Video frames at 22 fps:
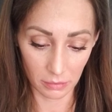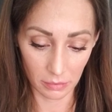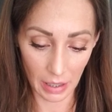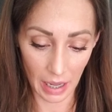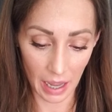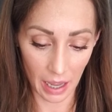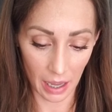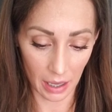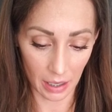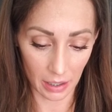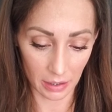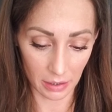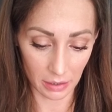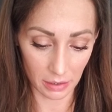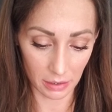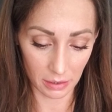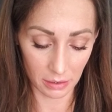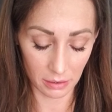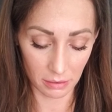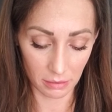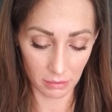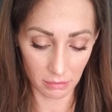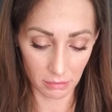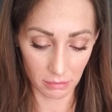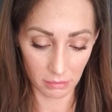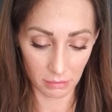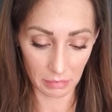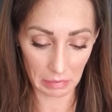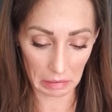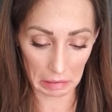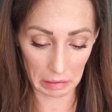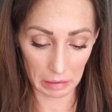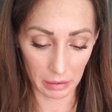and
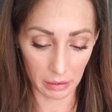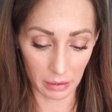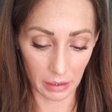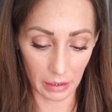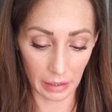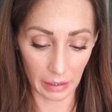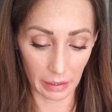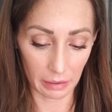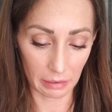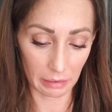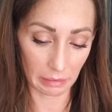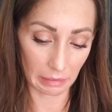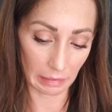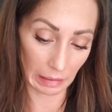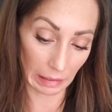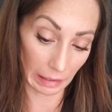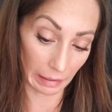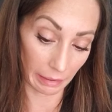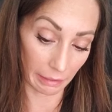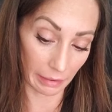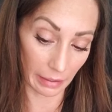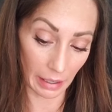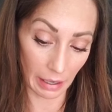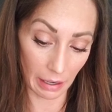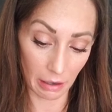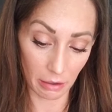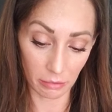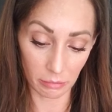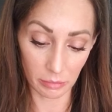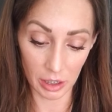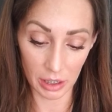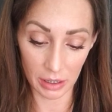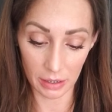clear it out.
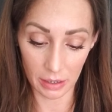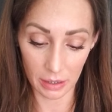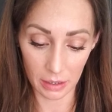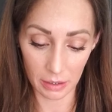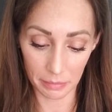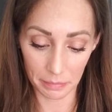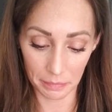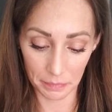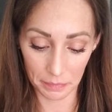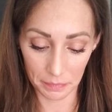I'm just gonna